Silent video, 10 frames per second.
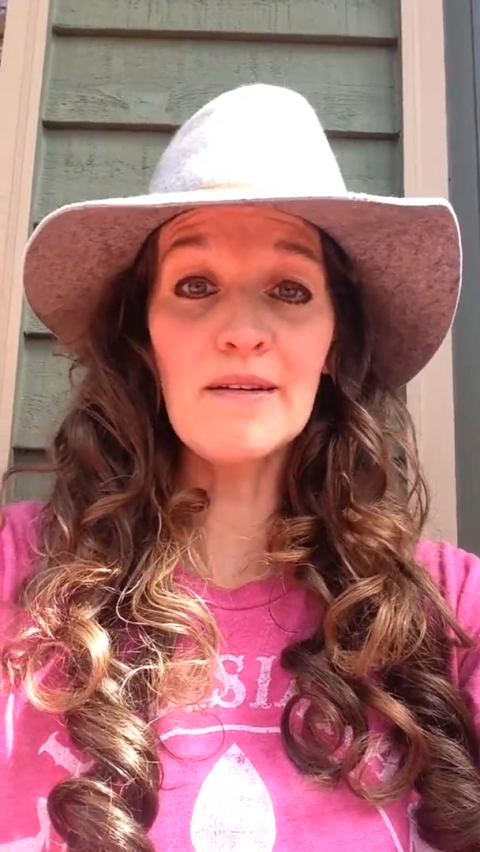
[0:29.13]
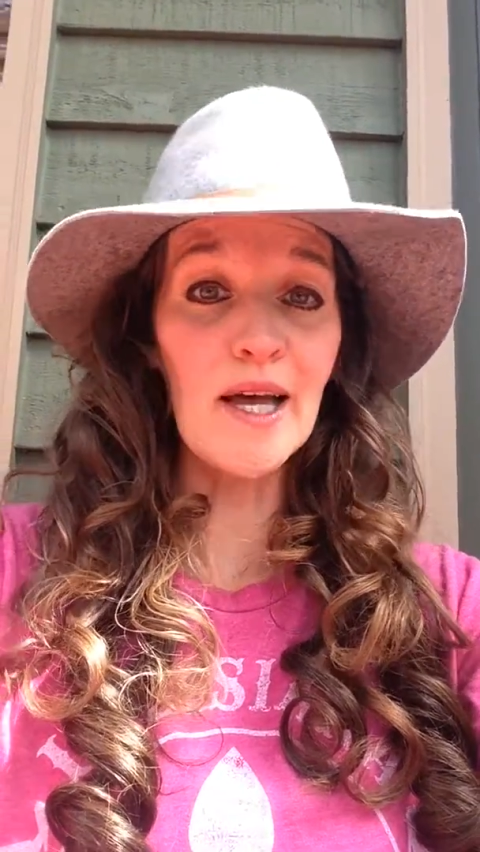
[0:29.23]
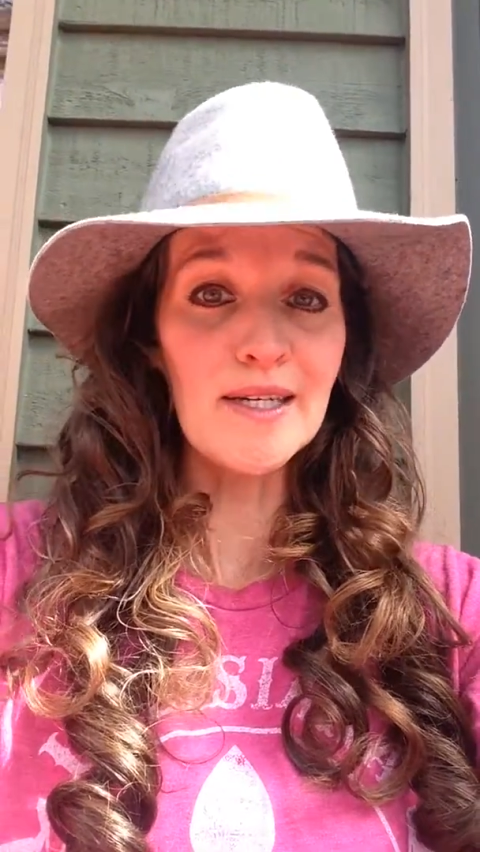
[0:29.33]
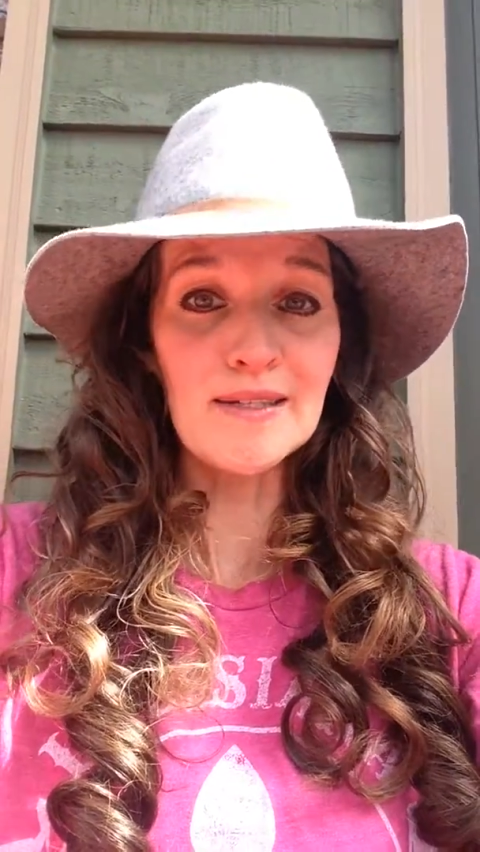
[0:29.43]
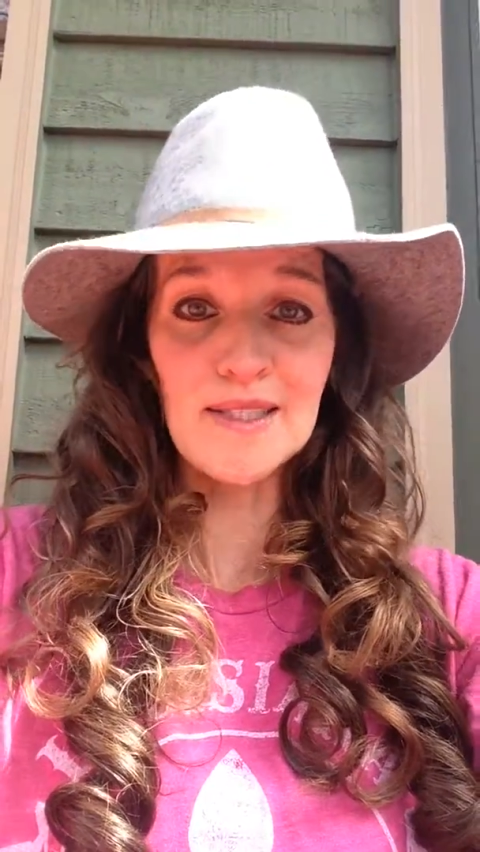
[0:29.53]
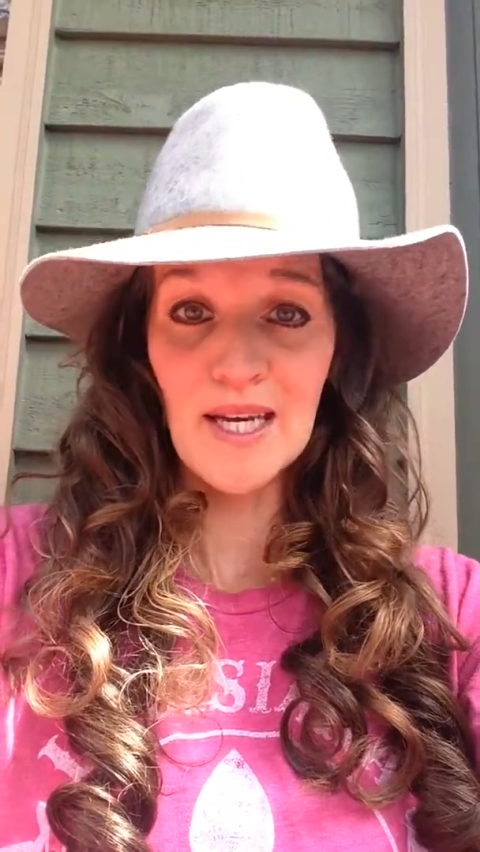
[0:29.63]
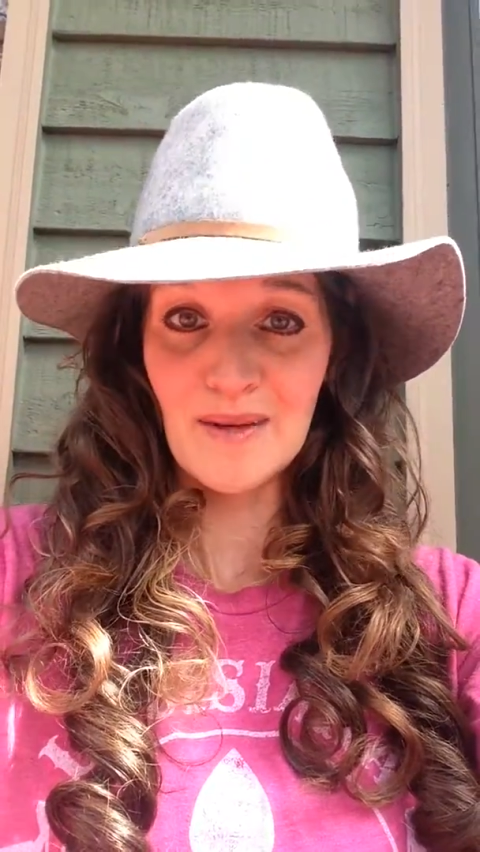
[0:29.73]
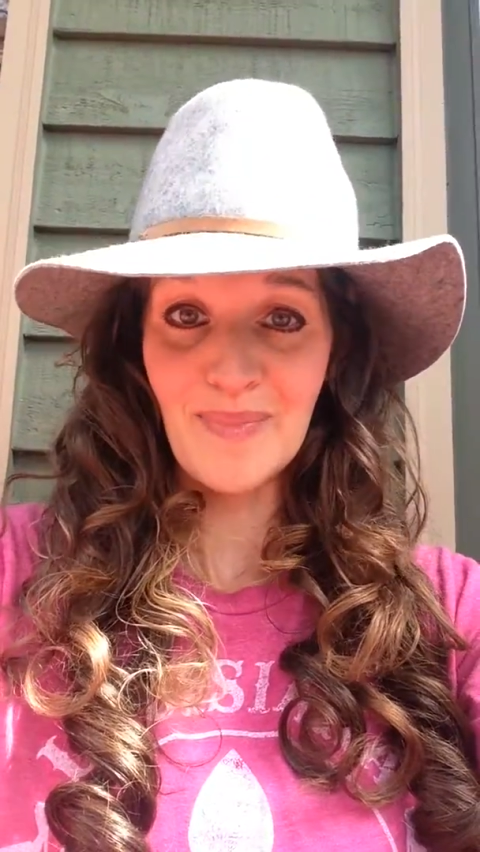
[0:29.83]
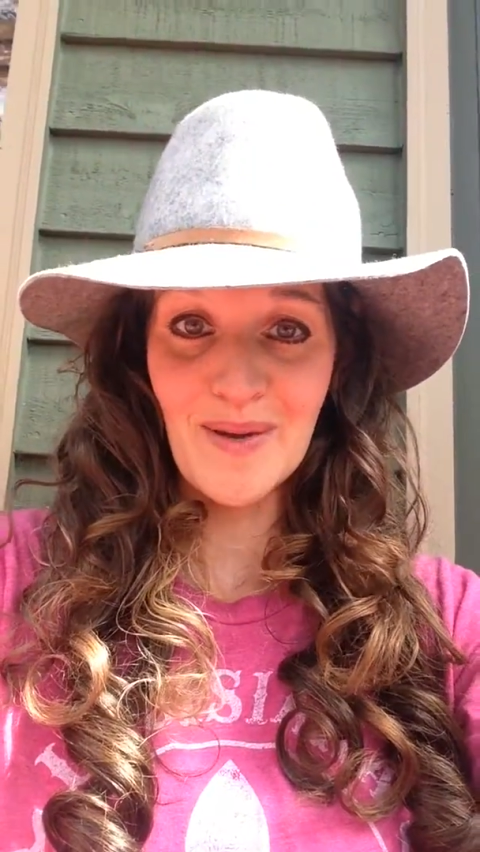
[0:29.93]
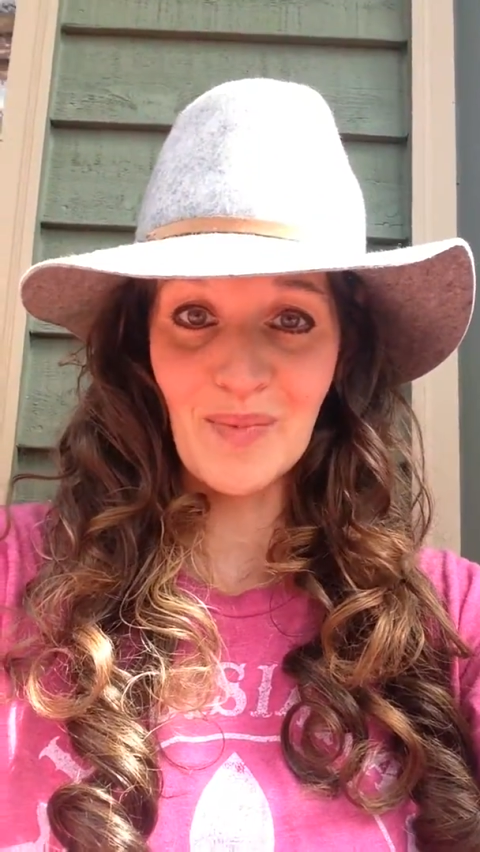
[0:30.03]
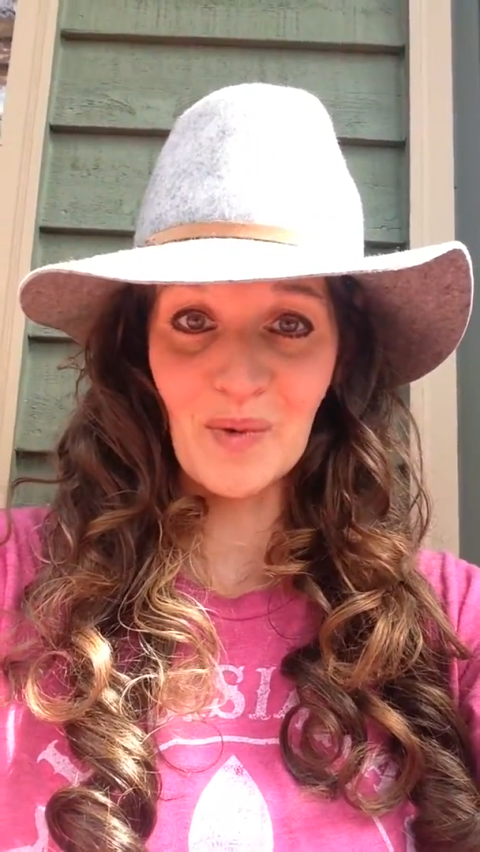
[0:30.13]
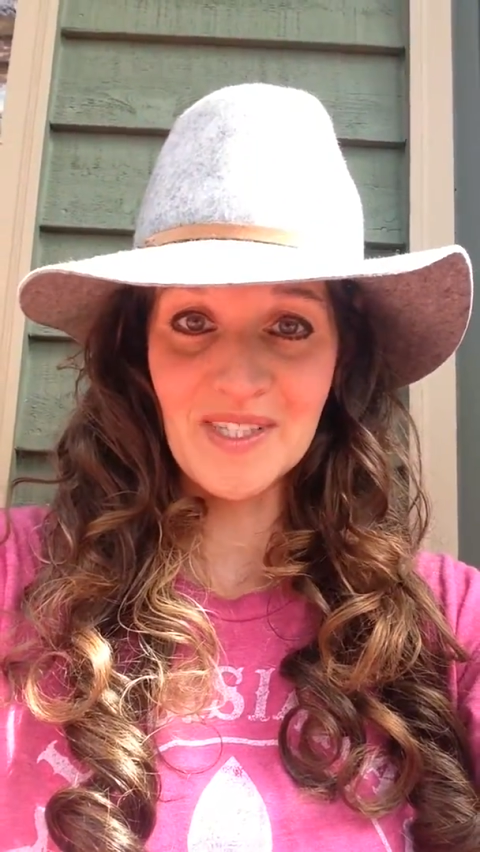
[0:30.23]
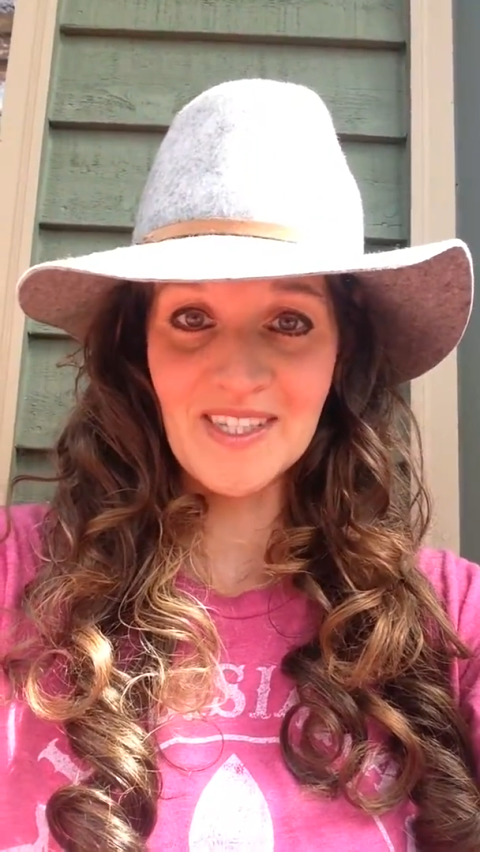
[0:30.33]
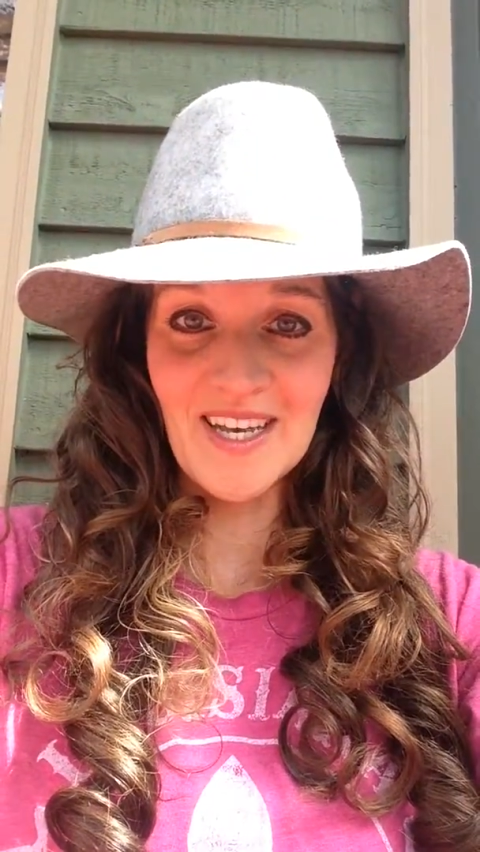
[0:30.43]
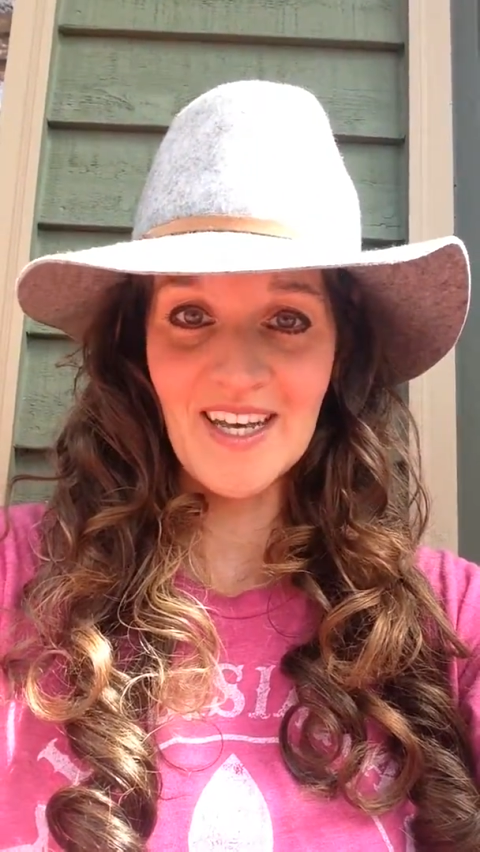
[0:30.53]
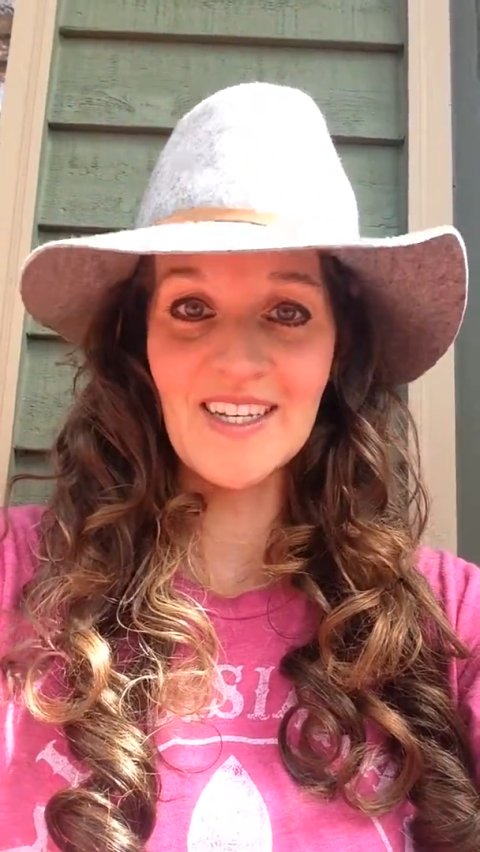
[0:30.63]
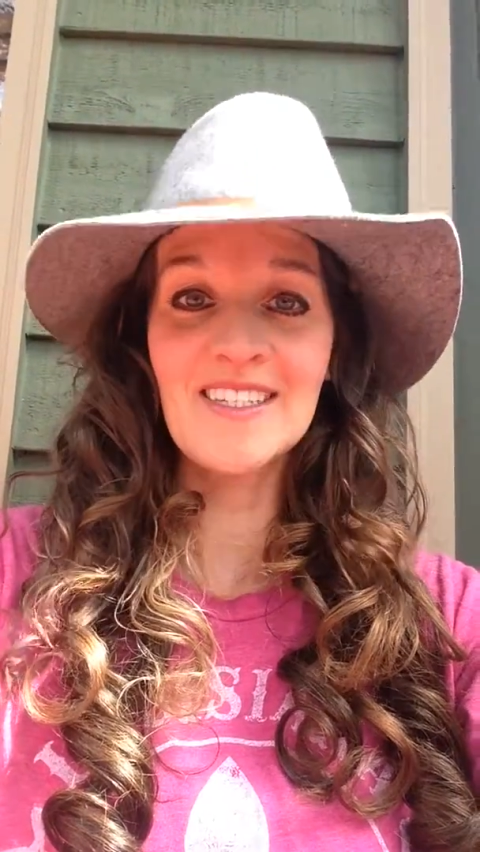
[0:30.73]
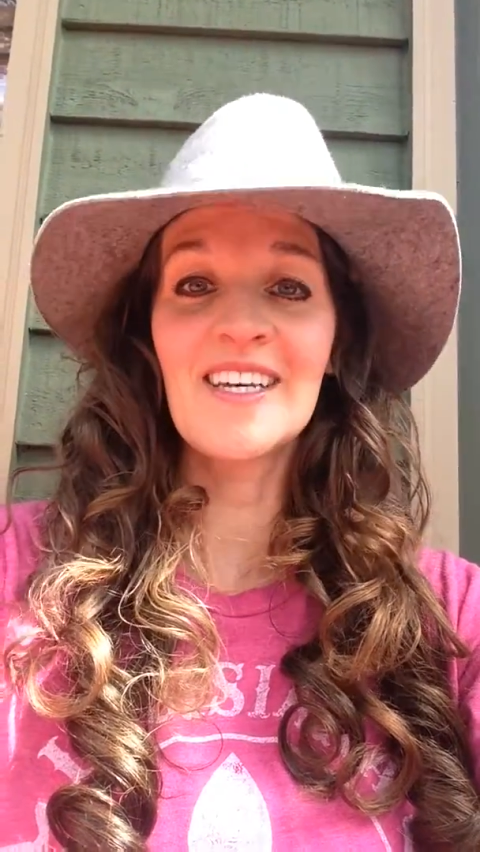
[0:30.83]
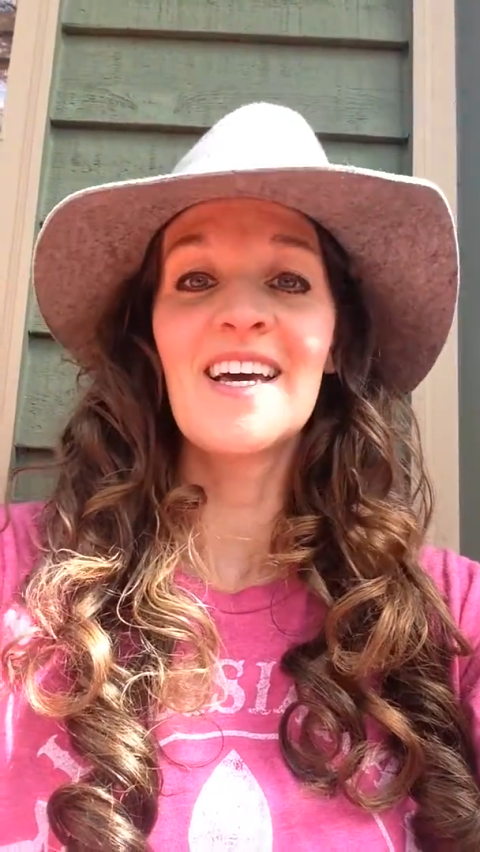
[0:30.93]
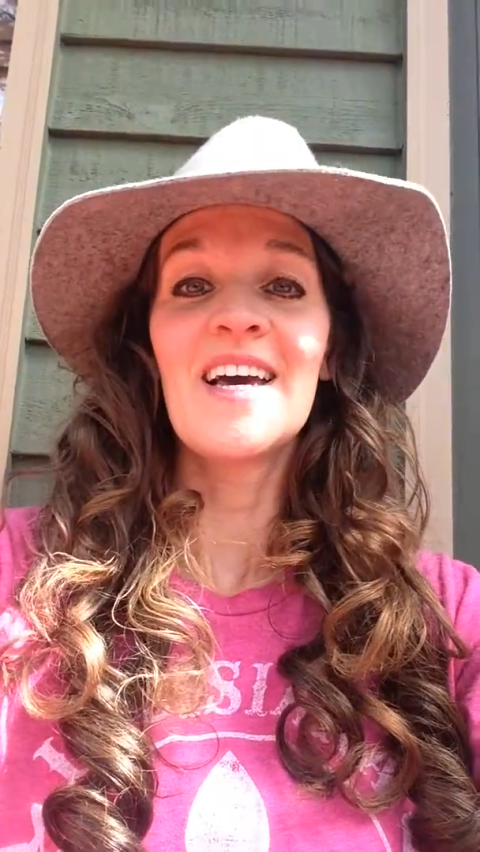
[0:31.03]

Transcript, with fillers: like 10 people would see it.